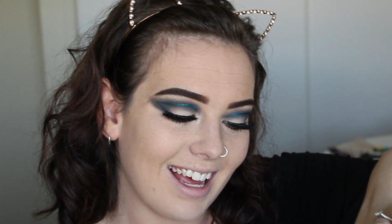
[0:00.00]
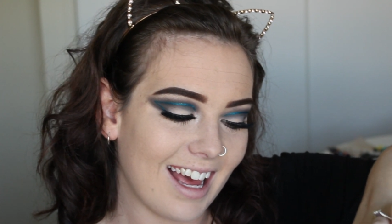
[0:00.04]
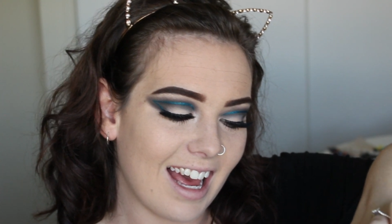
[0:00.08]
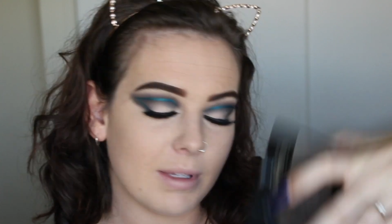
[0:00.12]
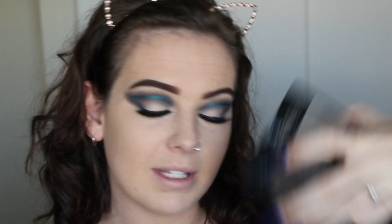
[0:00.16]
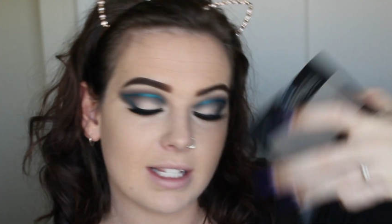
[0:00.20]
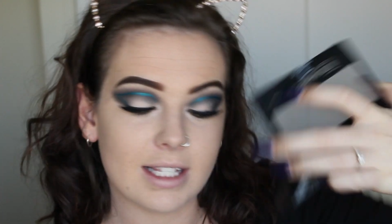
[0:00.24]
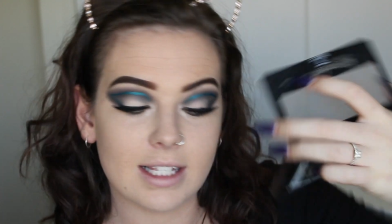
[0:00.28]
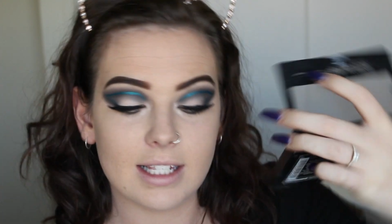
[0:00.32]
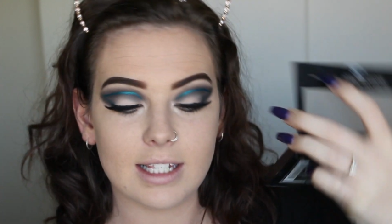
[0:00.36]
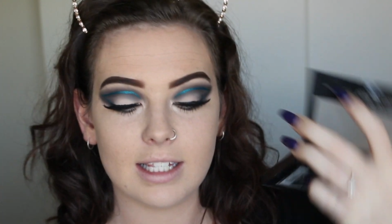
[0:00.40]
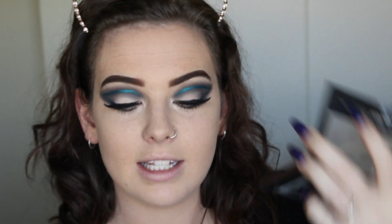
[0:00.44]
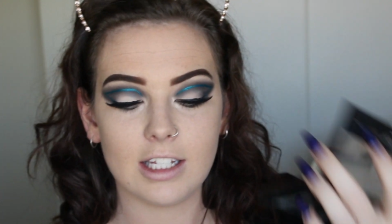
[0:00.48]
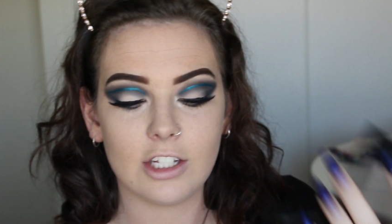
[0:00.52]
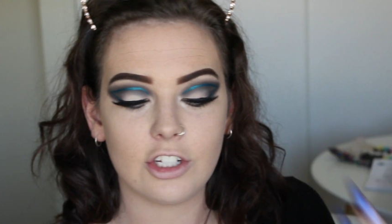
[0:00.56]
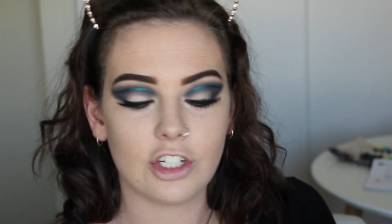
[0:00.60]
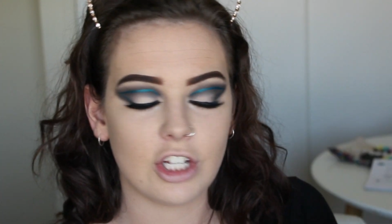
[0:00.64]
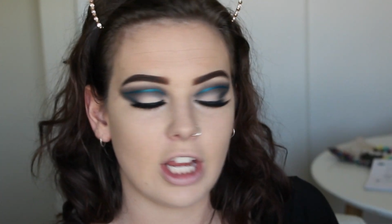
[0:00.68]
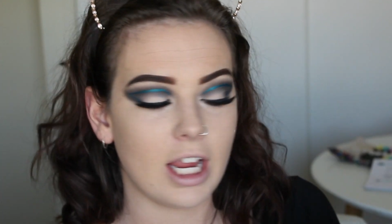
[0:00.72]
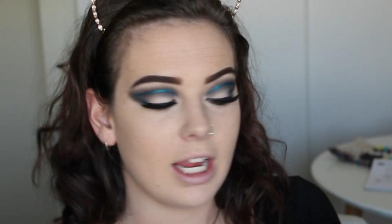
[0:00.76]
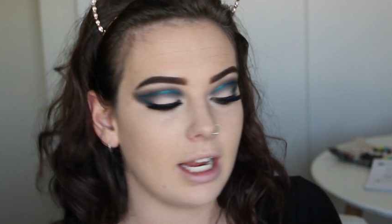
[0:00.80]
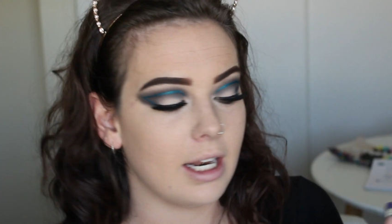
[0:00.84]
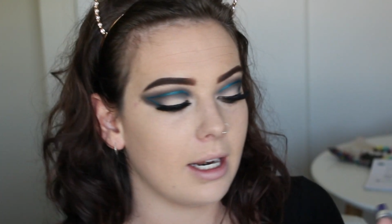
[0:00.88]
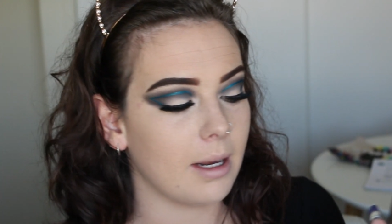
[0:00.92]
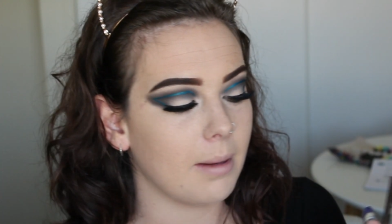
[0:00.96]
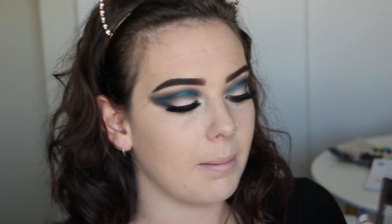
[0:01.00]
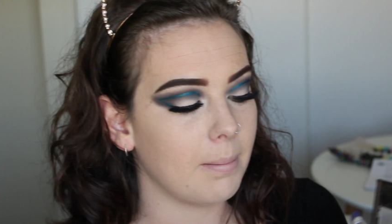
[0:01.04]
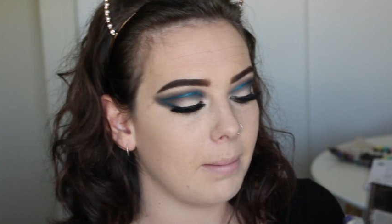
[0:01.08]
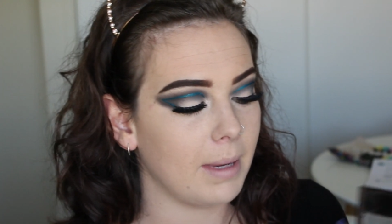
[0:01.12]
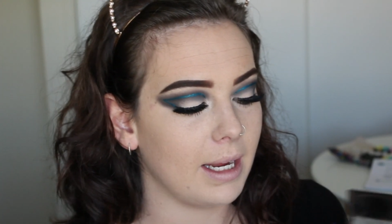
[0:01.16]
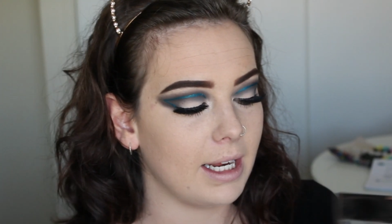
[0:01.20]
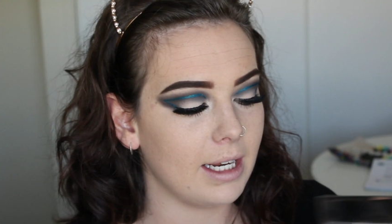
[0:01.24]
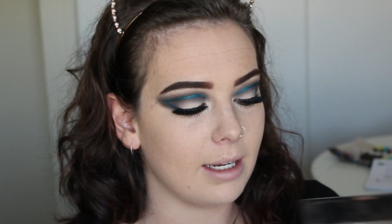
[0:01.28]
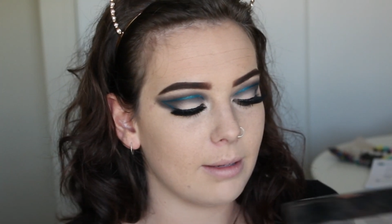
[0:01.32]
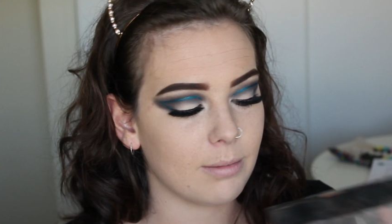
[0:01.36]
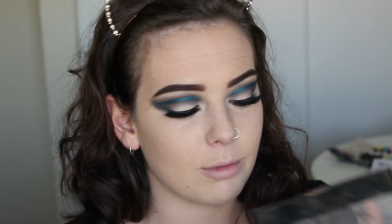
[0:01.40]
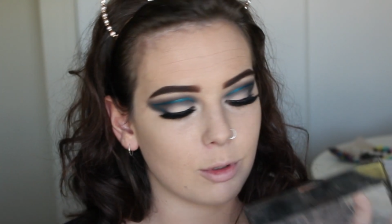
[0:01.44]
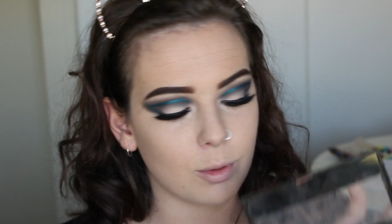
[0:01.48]
This is in the shade
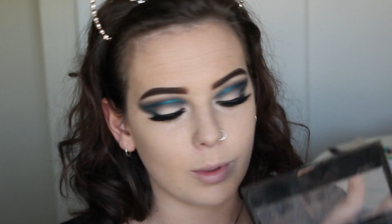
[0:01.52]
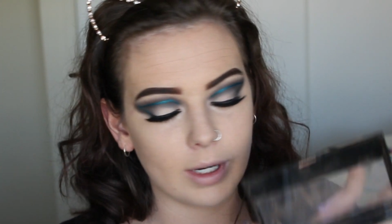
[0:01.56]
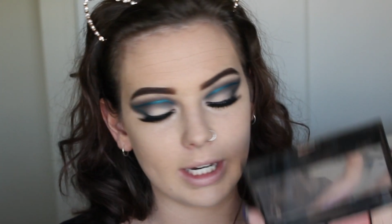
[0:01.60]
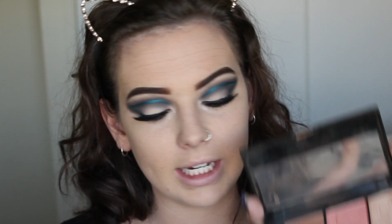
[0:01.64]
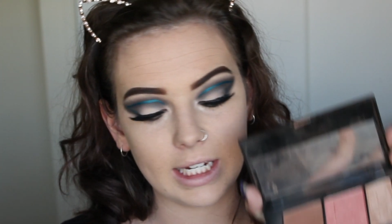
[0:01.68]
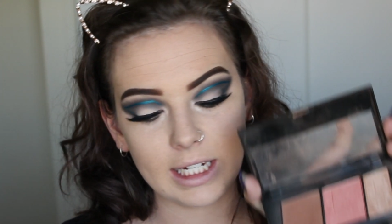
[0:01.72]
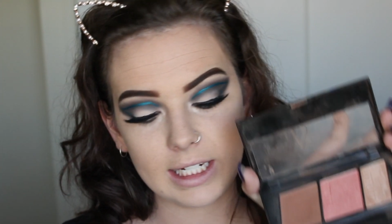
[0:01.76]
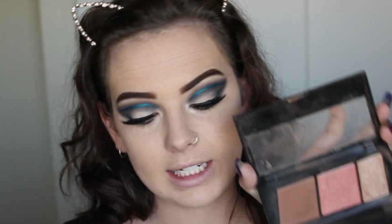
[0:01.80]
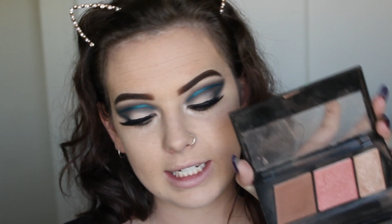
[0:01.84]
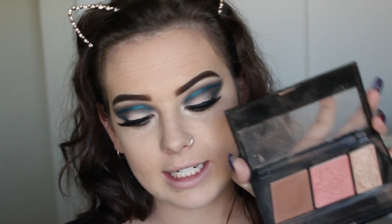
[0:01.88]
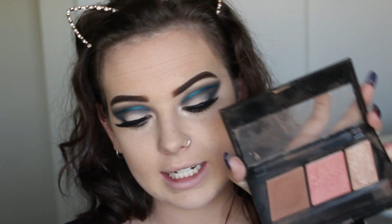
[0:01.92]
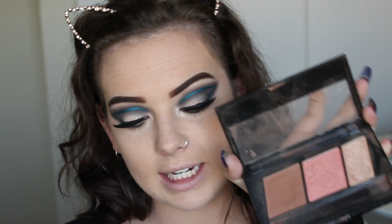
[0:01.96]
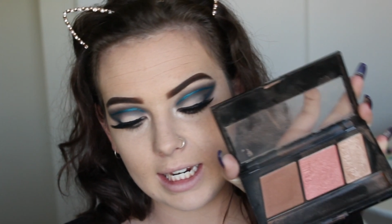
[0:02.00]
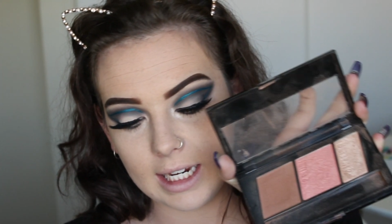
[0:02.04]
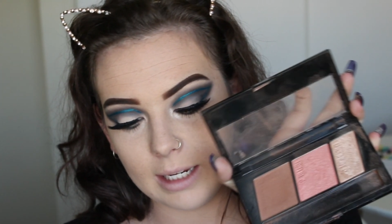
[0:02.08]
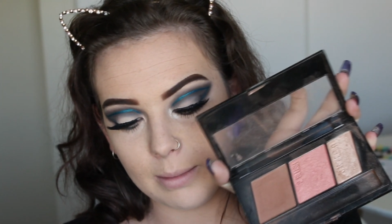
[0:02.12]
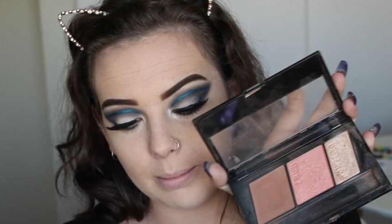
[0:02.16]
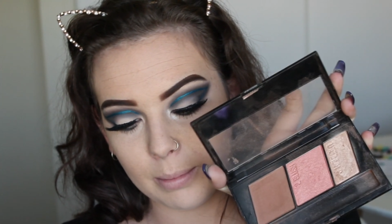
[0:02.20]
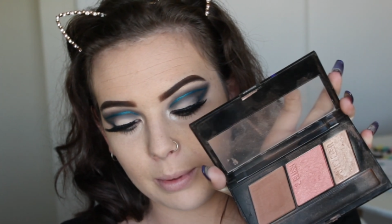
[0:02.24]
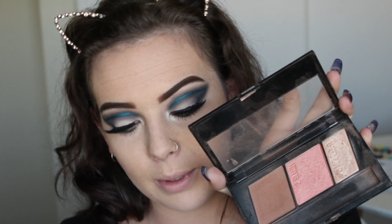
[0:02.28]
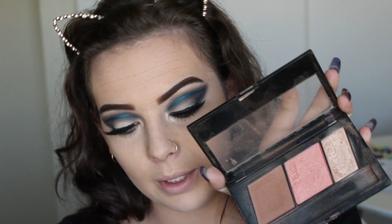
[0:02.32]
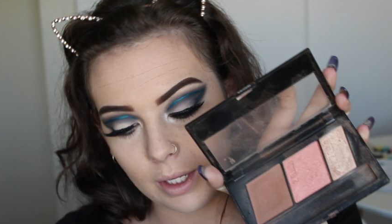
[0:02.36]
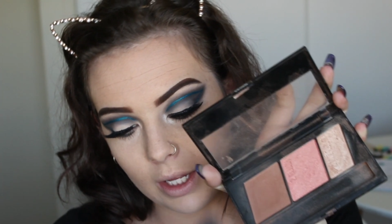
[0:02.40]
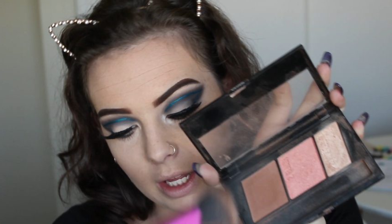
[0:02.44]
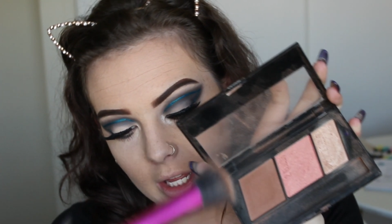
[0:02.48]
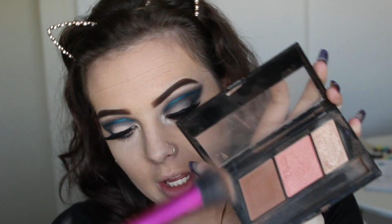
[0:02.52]
Medium 20 Deep,